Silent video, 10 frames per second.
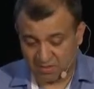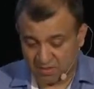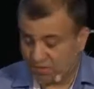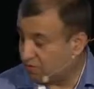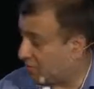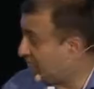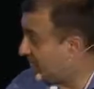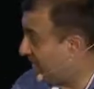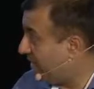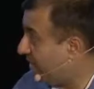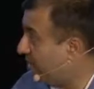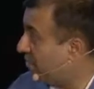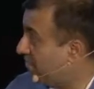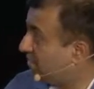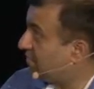So the
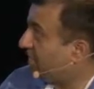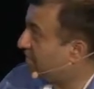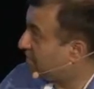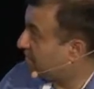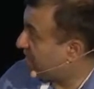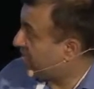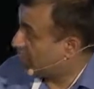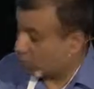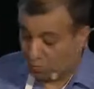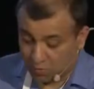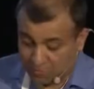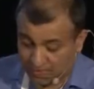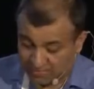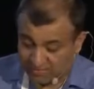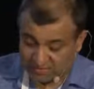standard stack would look
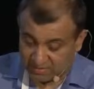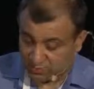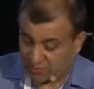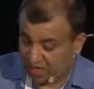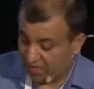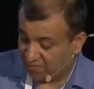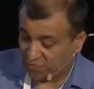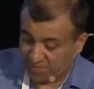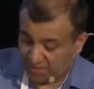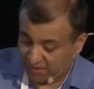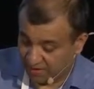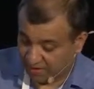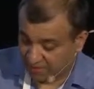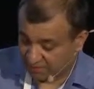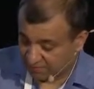like this. You would have
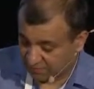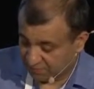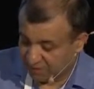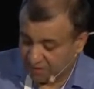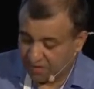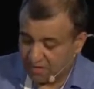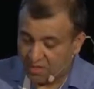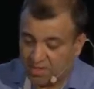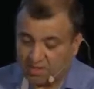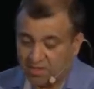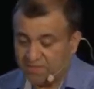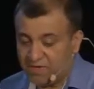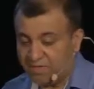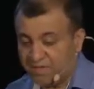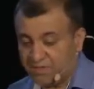Kubernetes, right? Then we
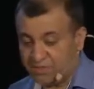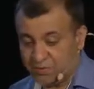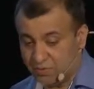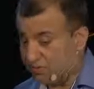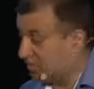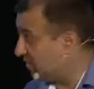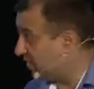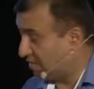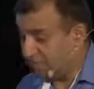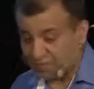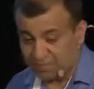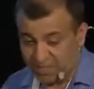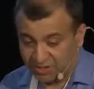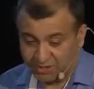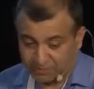have Istio, which is a service
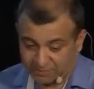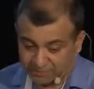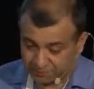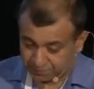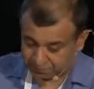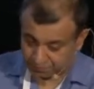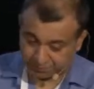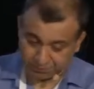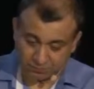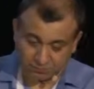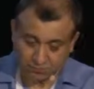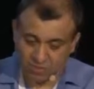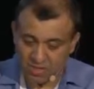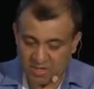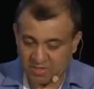mesh.
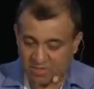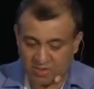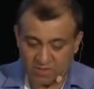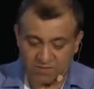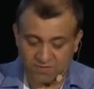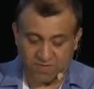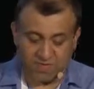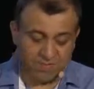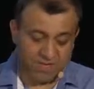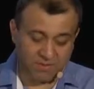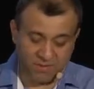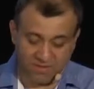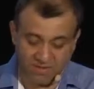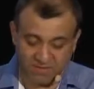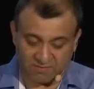And then you have the three main
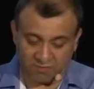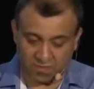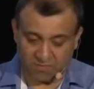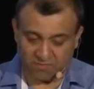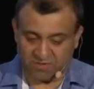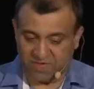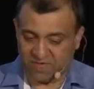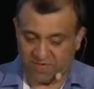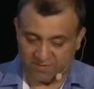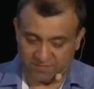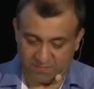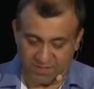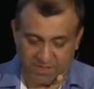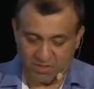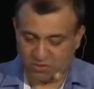primitives of Knative.
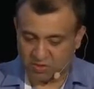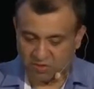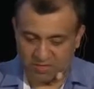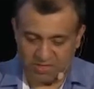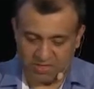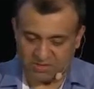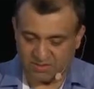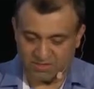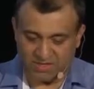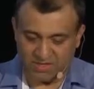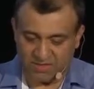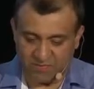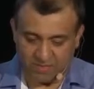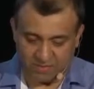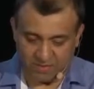So you have build, serving, and
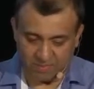eventing.